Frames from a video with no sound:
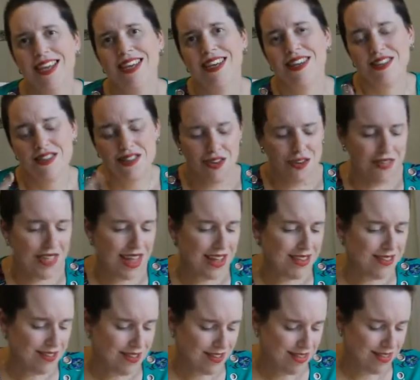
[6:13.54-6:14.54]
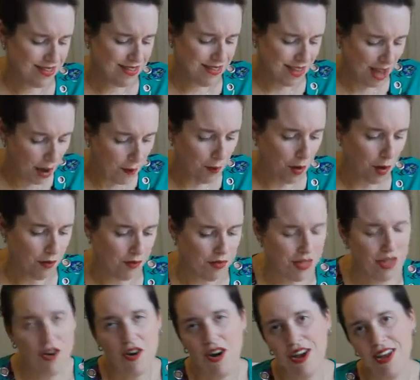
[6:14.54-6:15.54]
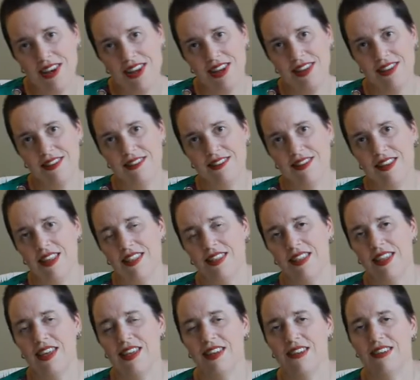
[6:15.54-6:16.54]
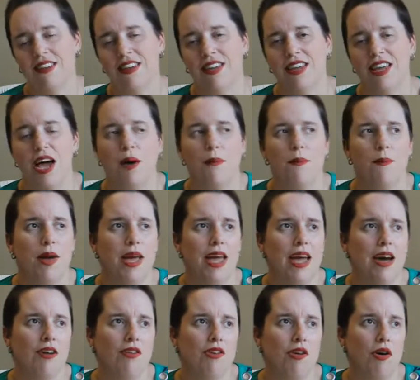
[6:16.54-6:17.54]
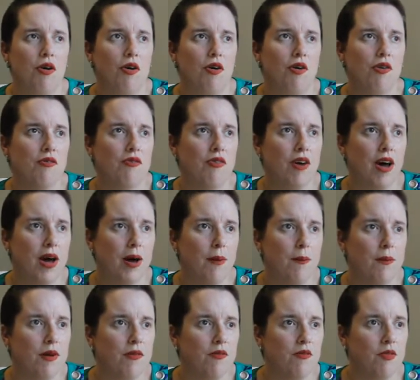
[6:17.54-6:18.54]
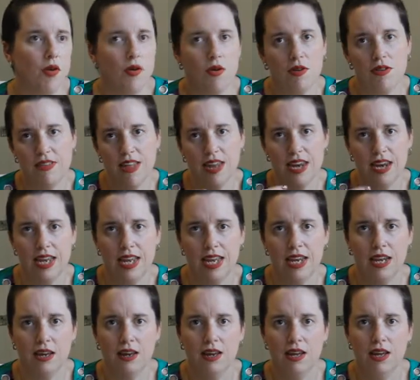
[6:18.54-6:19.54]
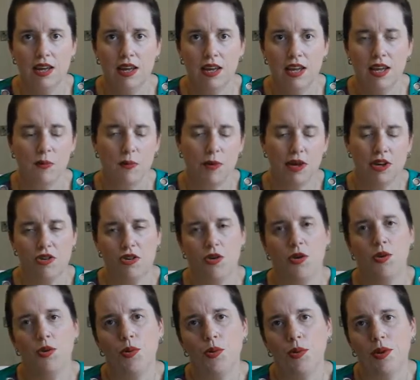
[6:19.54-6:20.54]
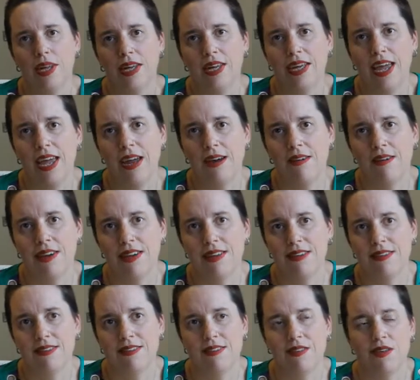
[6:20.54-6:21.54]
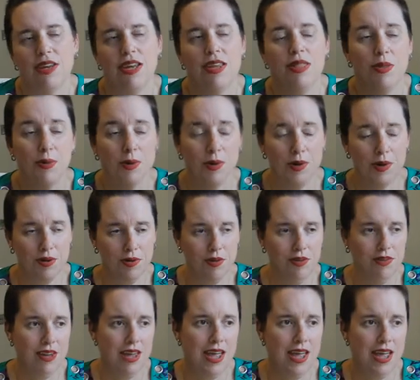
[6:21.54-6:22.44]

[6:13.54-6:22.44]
so that's just some of the ideas that come out of vloggers that are in, you know, much cooler areas in the world.